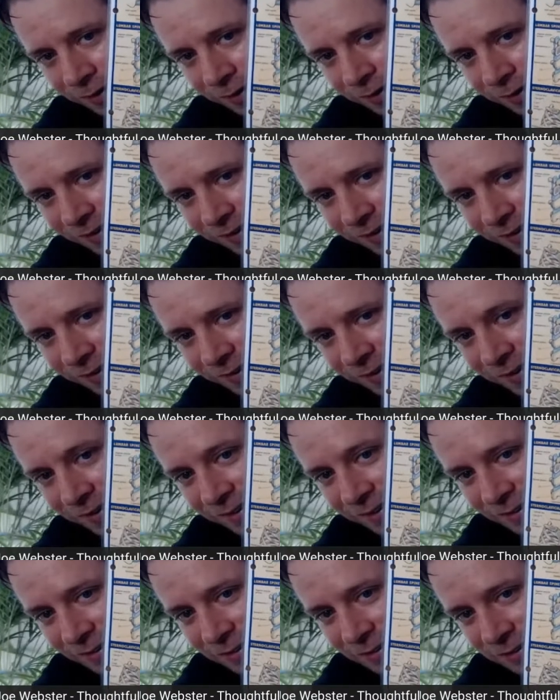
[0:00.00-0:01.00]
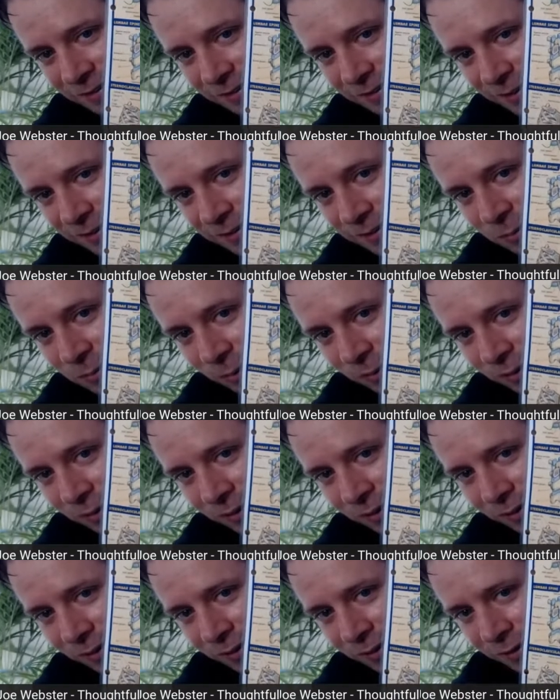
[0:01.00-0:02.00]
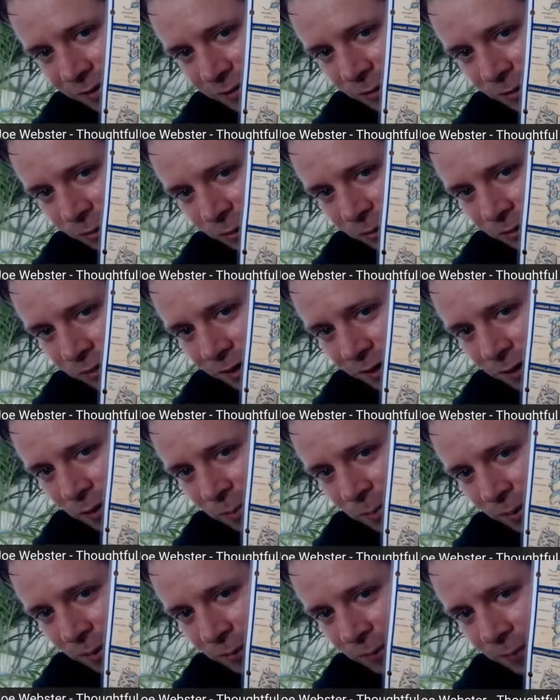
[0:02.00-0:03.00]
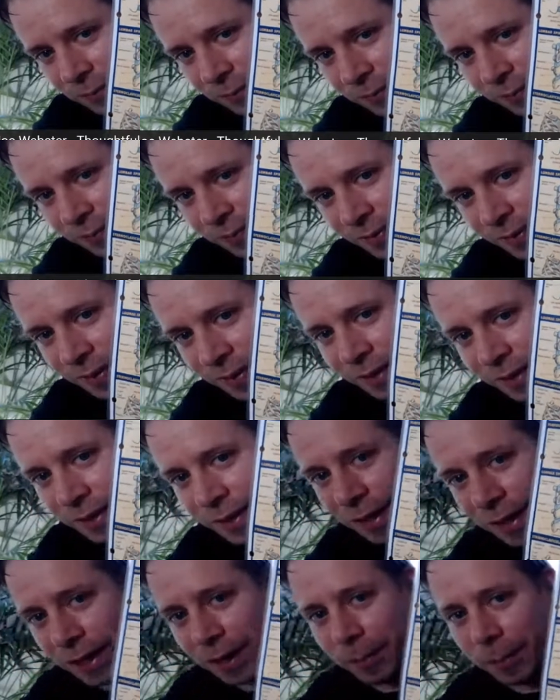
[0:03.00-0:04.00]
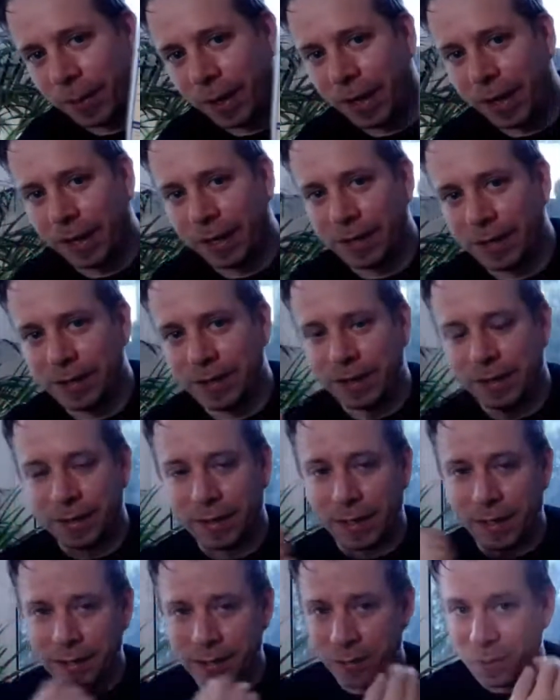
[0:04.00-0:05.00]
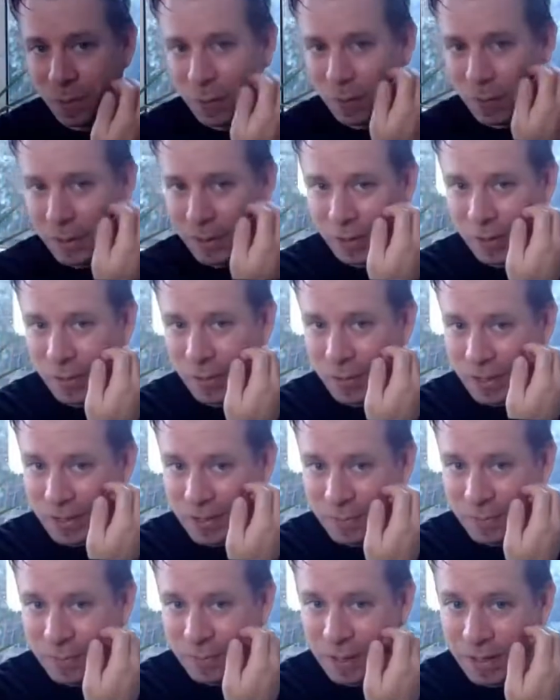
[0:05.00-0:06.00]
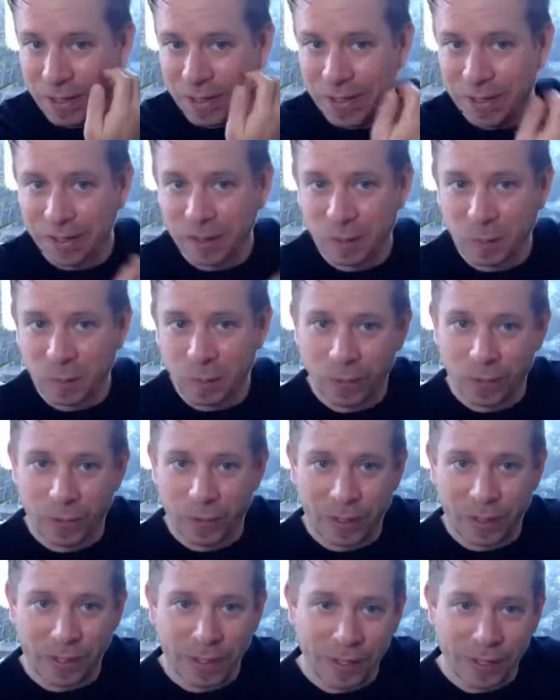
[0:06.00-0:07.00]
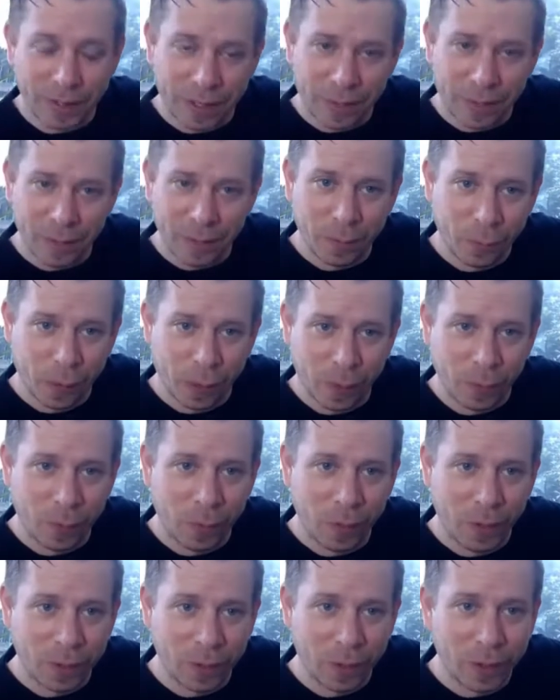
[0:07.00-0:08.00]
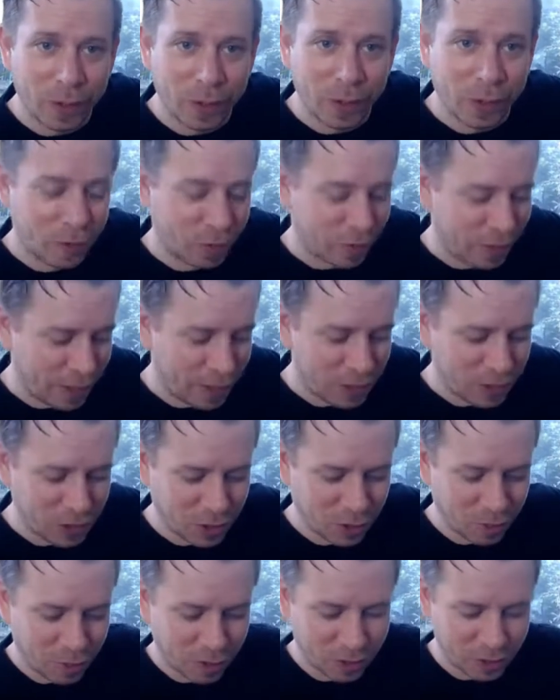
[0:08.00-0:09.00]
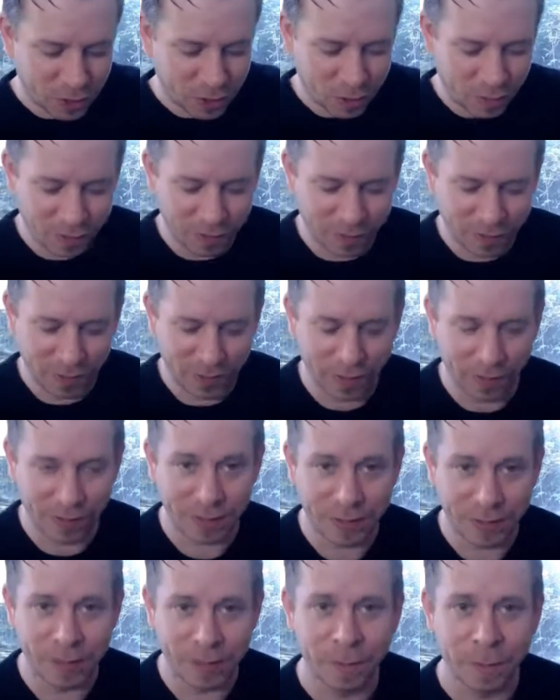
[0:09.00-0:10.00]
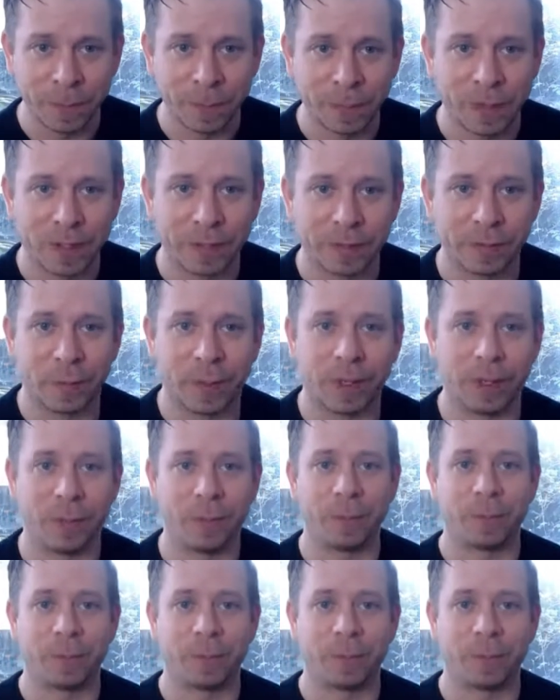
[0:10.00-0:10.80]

This is what is called the tailbone, and that's what we're going to begin exploring, and then we will look at the relationship at the top of the head as well.